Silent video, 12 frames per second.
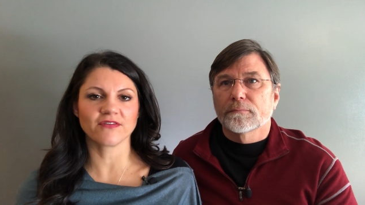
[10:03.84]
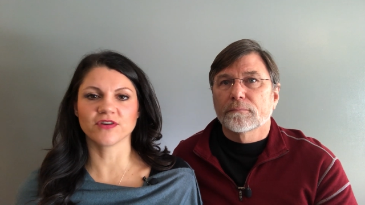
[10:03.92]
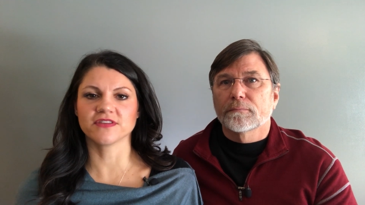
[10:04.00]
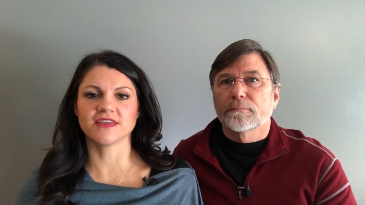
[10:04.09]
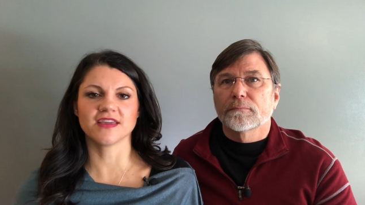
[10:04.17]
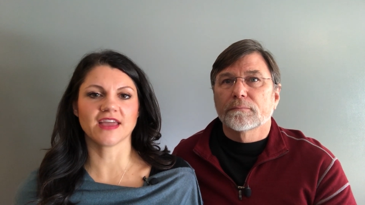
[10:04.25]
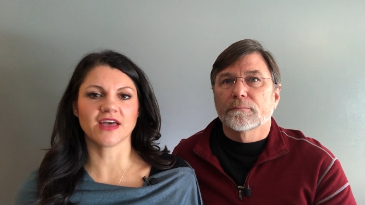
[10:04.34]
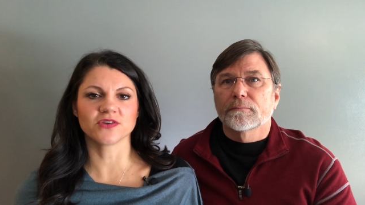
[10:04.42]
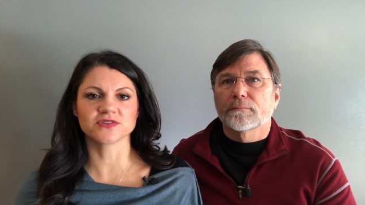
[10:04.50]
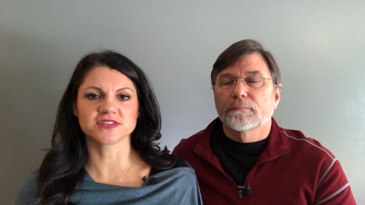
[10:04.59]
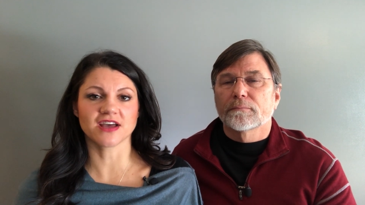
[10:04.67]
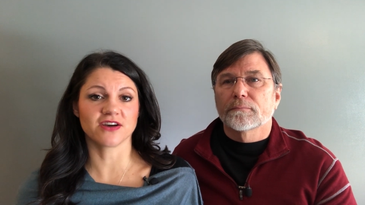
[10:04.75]
Speaker 1: everything
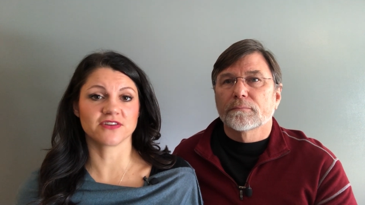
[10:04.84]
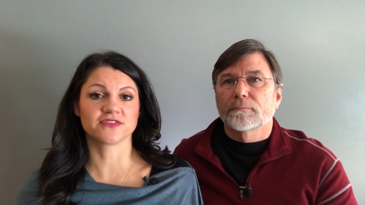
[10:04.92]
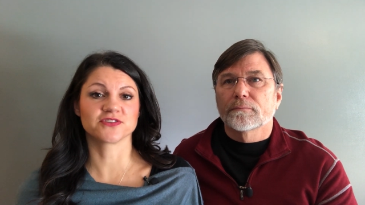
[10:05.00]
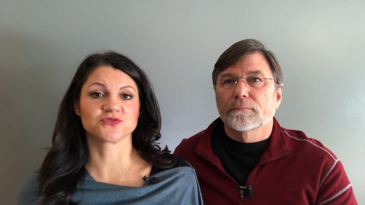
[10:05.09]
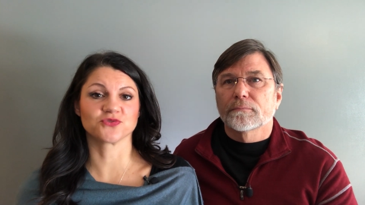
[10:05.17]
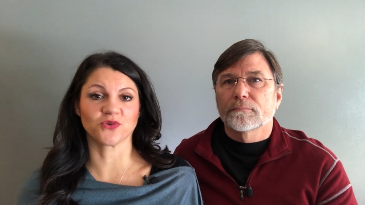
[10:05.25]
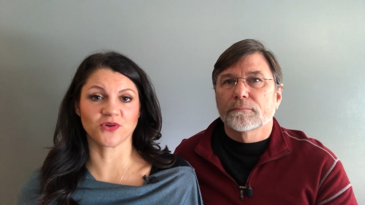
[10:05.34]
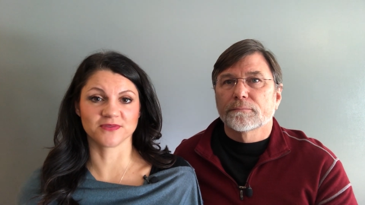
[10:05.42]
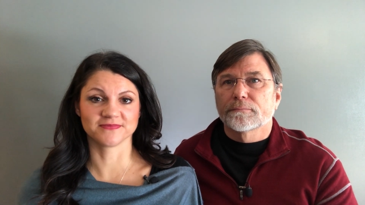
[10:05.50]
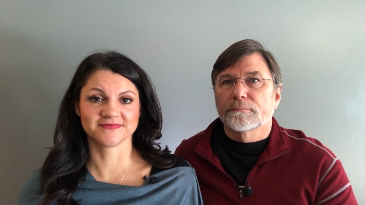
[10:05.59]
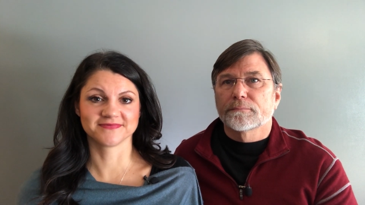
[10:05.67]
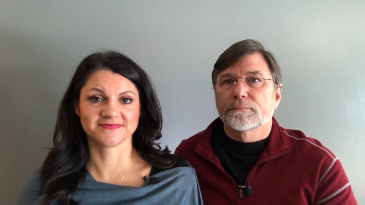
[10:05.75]
else out
Speaker 2: of
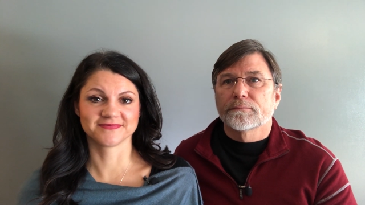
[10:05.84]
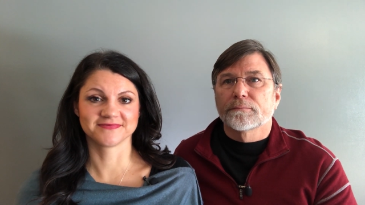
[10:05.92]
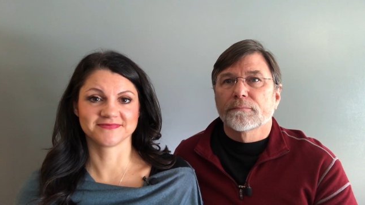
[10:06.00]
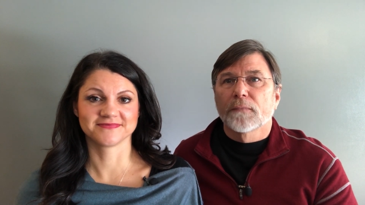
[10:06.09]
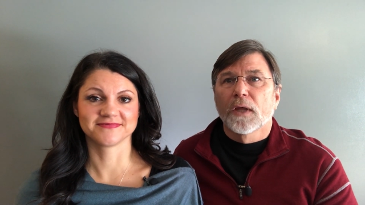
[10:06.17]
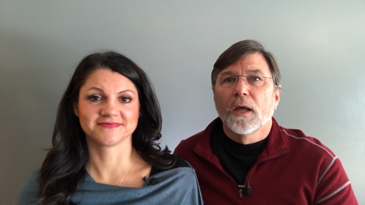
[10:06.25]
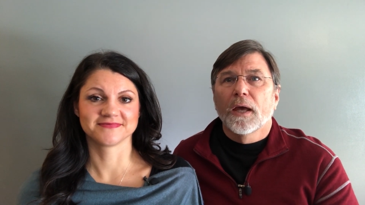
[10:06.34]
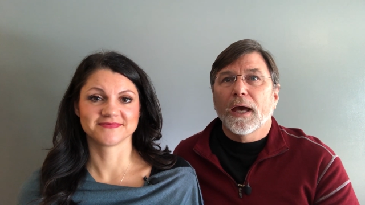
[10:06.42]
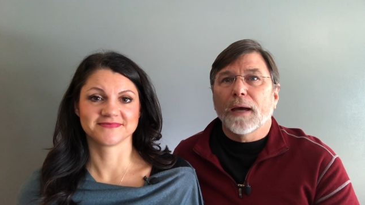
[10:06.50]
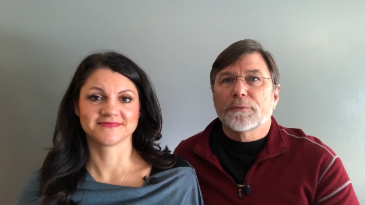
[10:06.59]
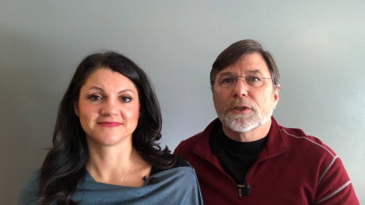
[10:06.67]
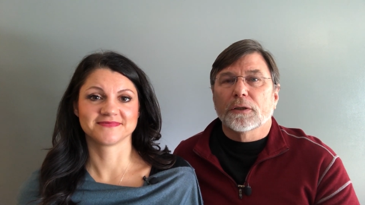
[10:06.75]
control.
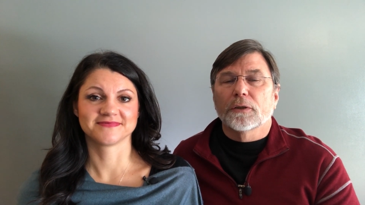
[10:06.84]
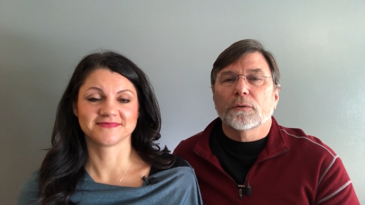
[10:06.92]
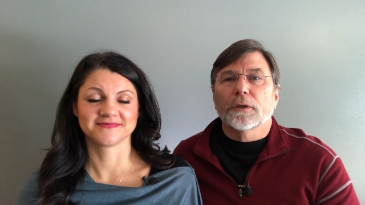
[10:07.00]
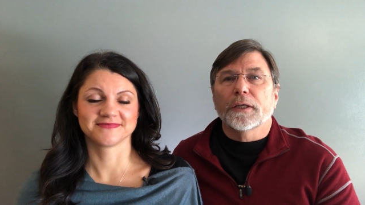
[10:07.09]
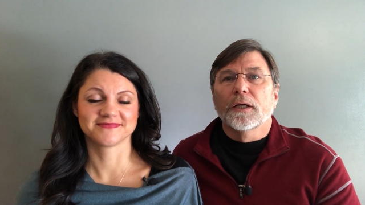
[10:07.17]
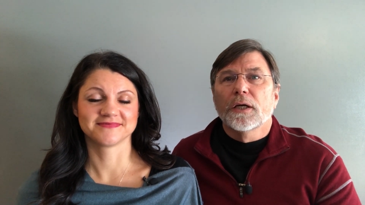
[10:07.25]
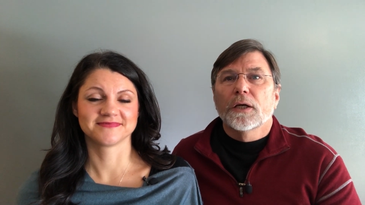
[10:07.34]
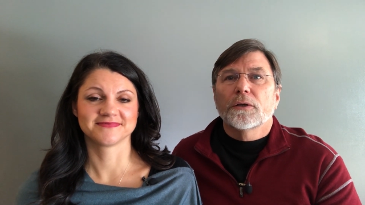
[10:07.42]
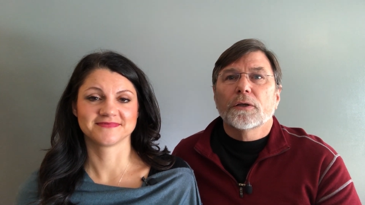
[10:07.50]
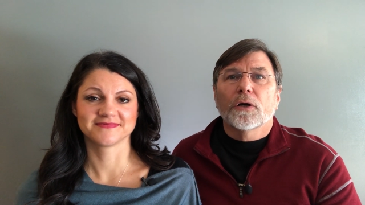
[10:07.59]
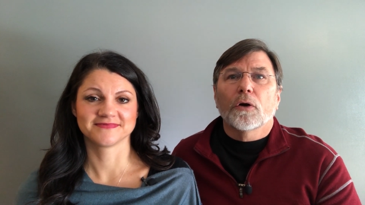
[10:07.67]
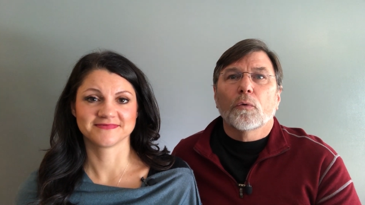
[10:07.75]
Absolutely.
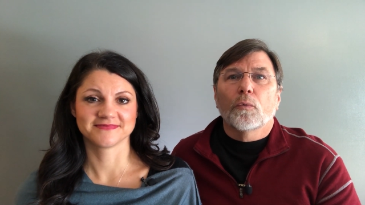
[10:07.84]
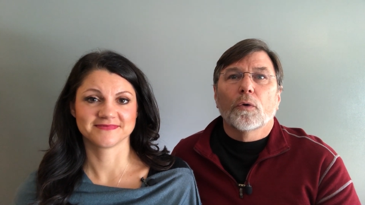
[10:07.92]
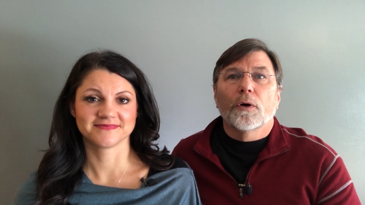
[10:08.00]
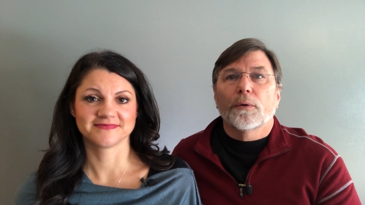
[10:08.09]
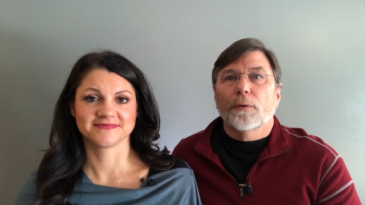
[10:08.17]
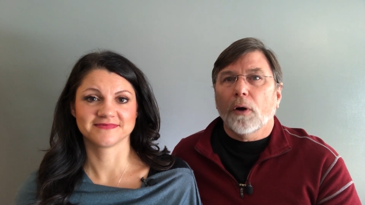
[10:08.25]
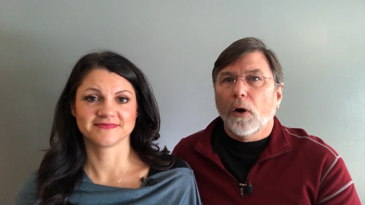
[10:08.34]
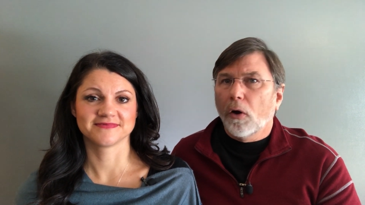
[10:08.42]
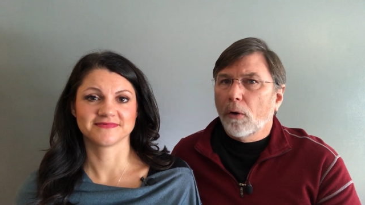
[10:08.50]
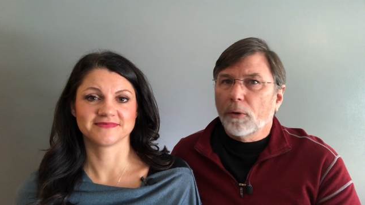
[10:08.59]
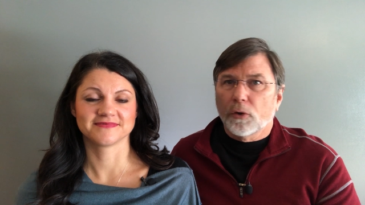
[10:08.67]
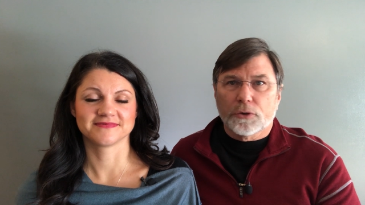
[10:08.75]
You know, we're
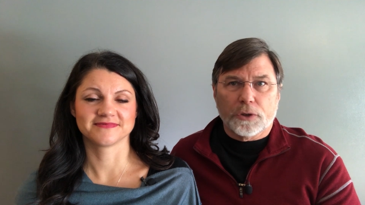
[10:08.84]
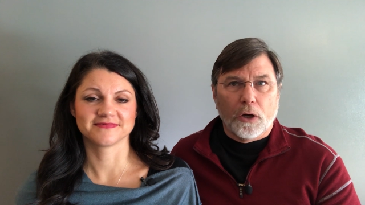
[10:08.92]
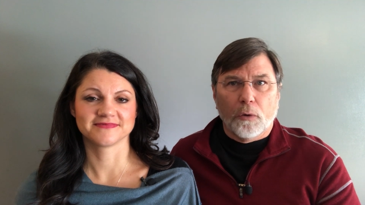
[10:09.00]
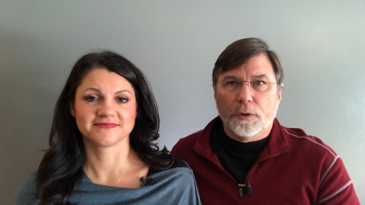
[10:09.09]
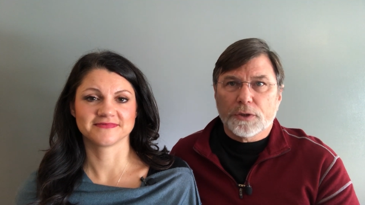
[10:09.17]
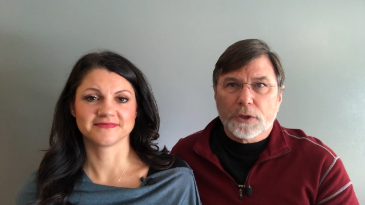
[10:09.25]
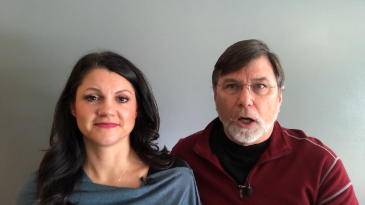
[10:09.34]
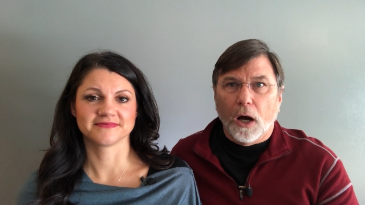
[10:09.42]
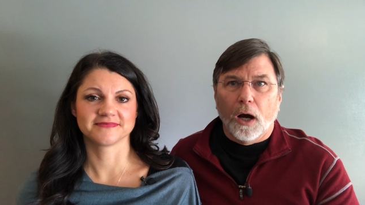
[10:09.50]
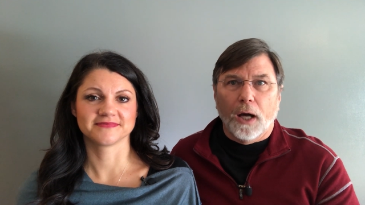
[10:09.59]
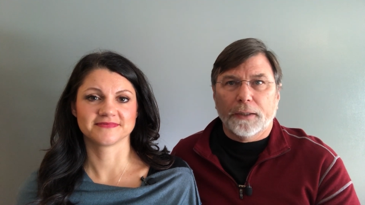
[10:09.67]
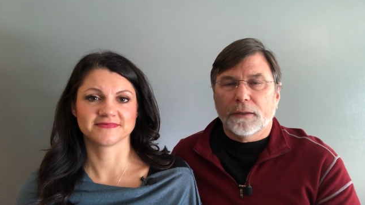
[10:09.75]
almost always
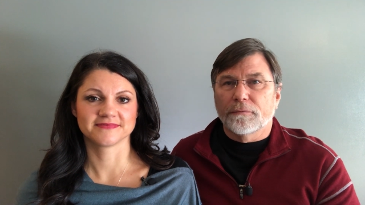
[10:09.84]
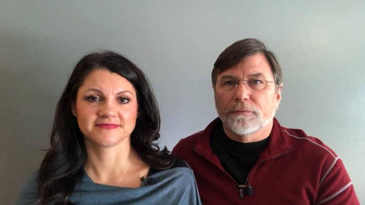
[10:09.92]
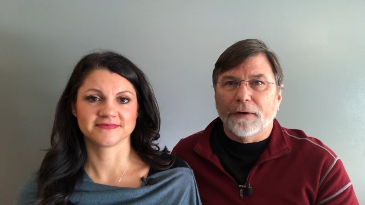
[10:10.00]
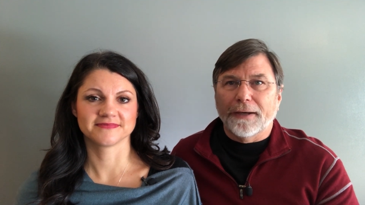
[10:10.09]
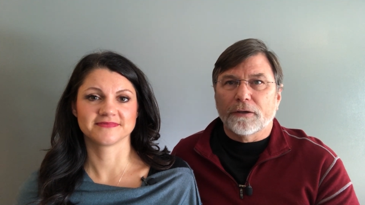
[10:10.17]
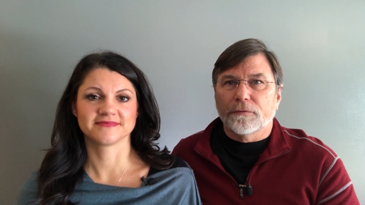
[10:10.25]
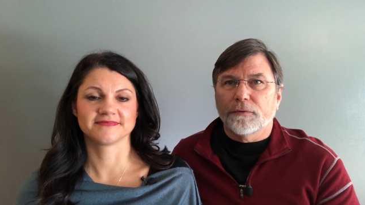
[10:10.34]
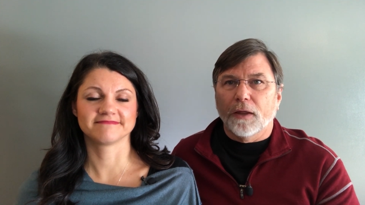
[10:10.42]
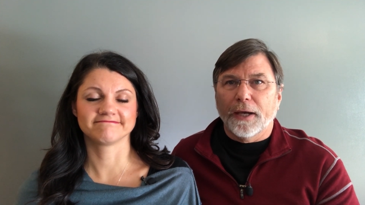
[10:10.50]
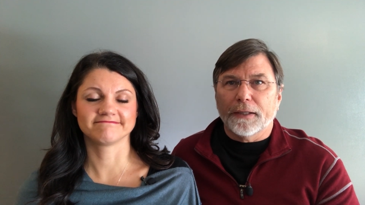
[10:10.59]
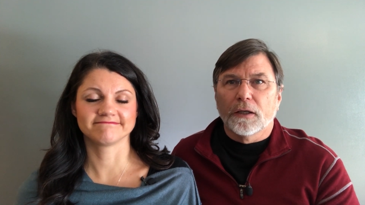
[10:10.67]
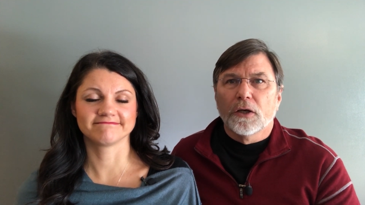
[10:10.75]
caught in fight or
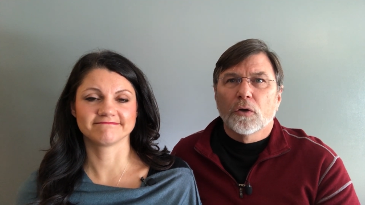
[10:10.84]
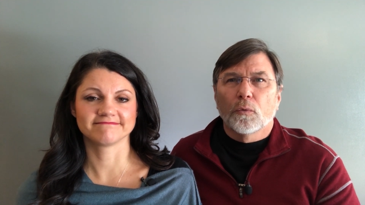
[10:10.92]
flight.